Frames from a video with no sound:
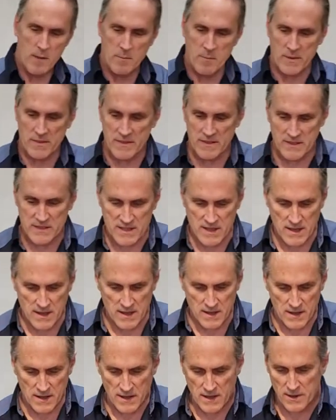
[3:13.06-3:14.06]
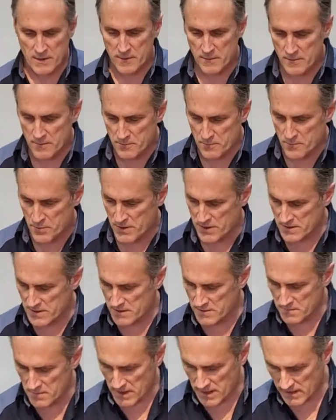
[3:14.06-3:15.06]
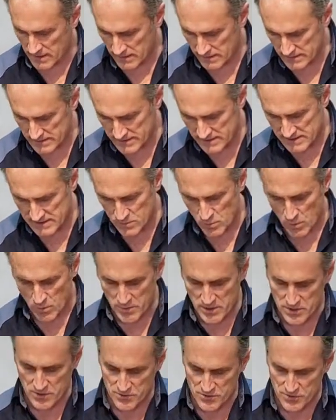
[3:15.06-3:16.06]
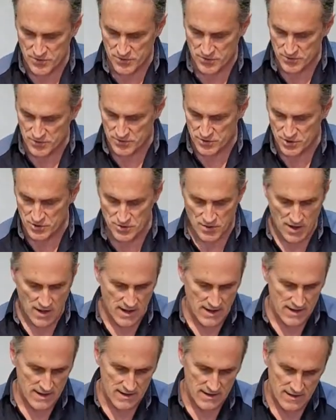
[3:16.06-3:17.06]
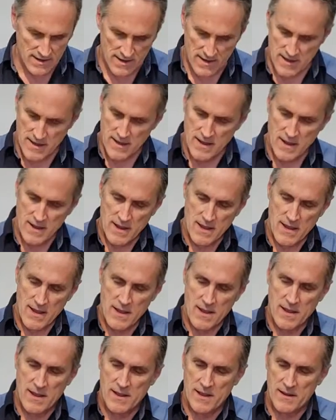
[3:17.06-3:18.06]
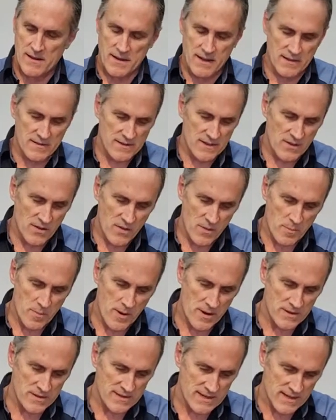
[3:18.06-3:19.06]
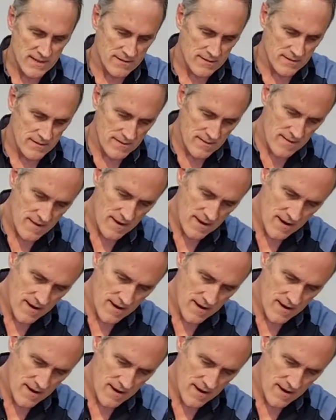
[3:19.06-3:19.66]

But this printed model is what we use to try testing all the parts out.